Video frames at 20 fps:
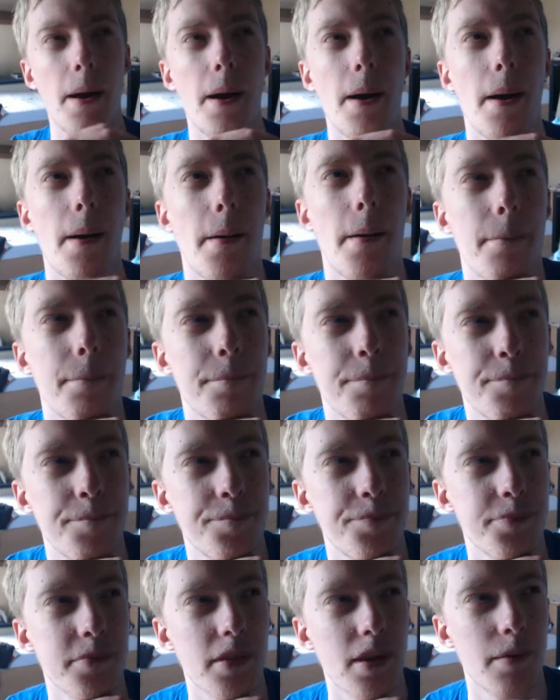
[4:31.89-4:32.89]

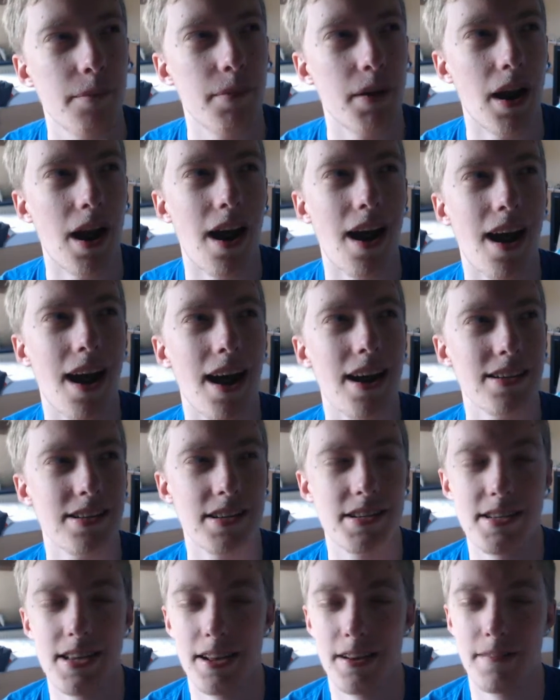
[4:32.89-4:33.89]
But
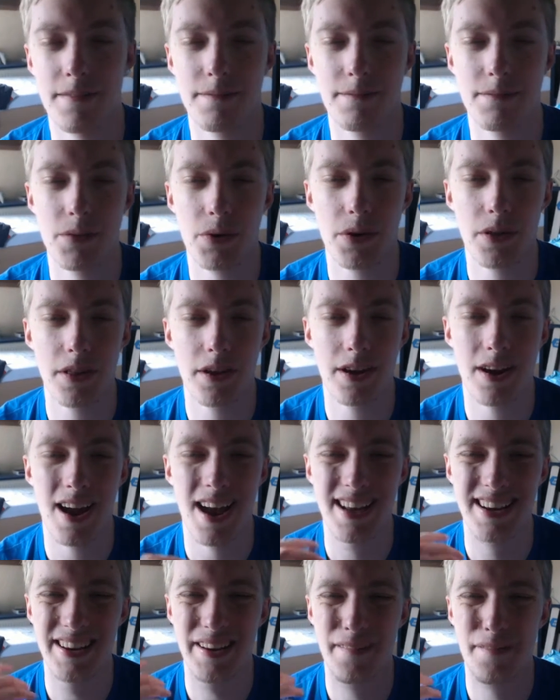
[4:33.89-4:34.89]
as I said earlier,
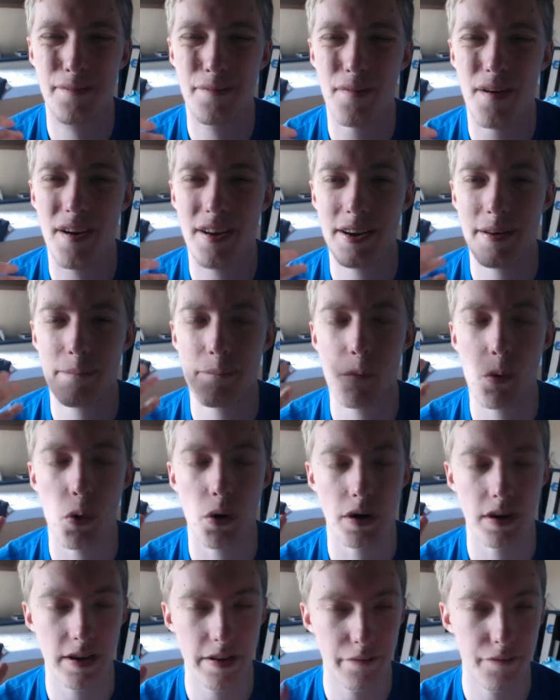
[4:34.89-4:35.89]
I did find it
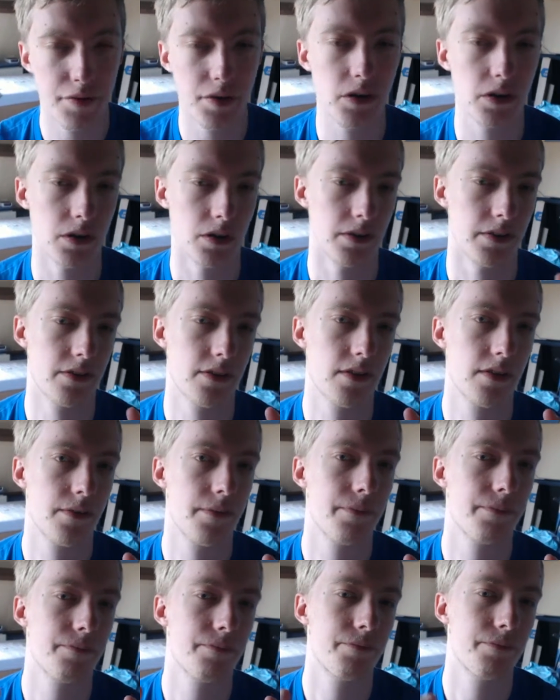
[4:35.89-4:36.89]
more difficult
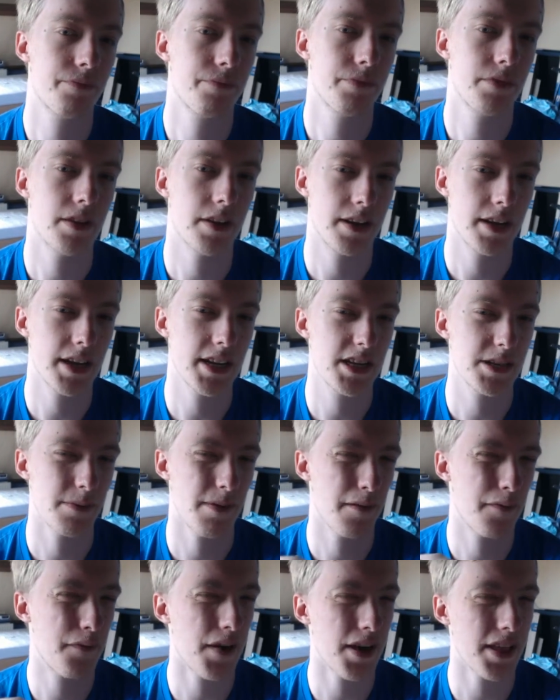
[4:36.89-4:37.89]
to teach them
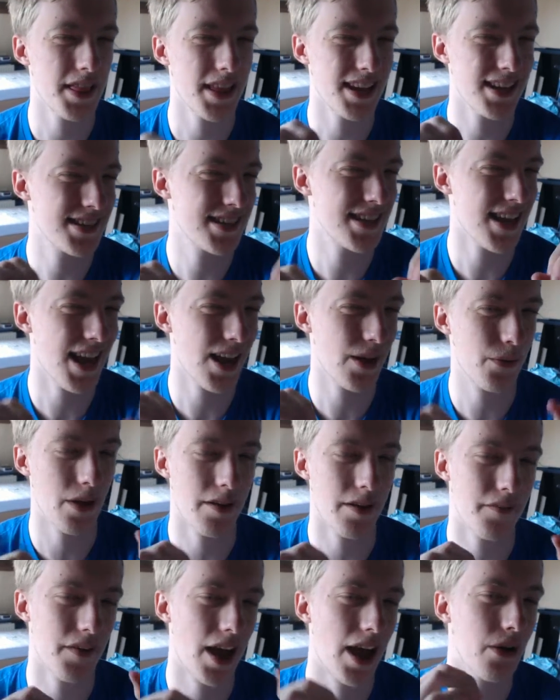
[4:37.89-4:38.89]
and find the exact
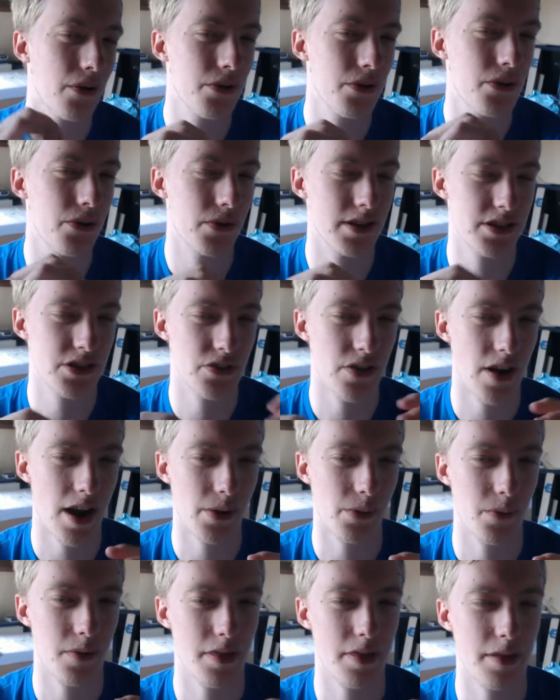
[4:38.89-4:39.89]
way of how you
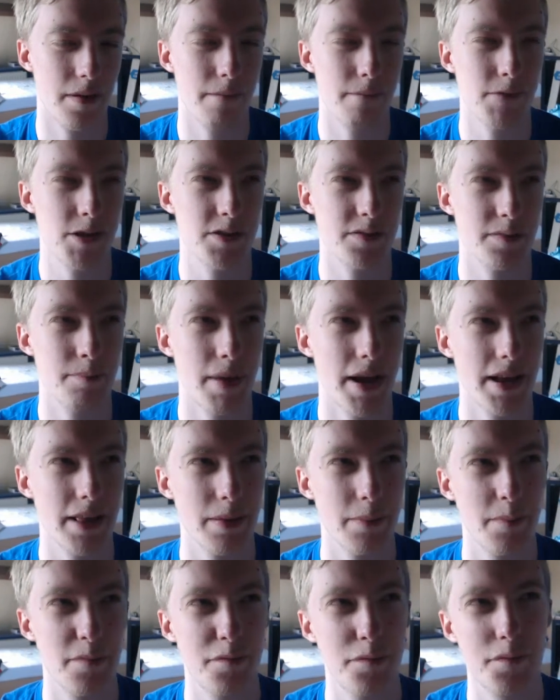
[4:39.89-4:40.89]
interact with them to make
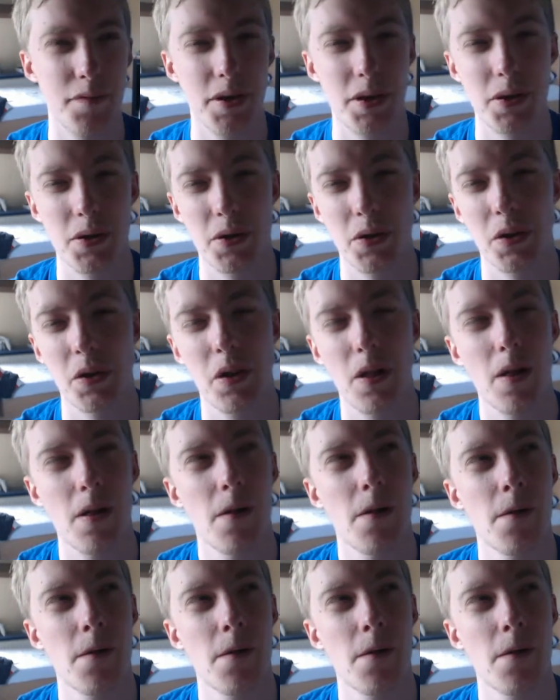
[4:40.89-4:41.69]
them feel